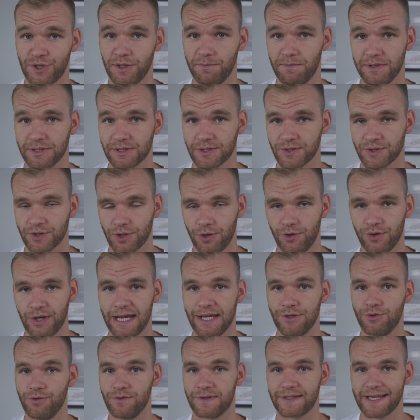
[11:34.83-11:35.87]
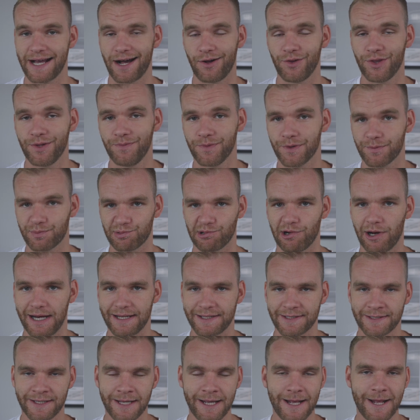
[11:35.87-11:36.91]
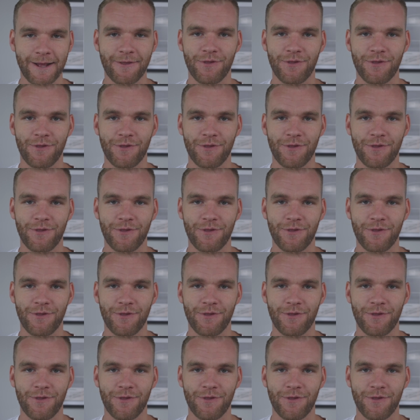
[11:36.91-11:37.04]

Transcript: business owner and you tell them the price,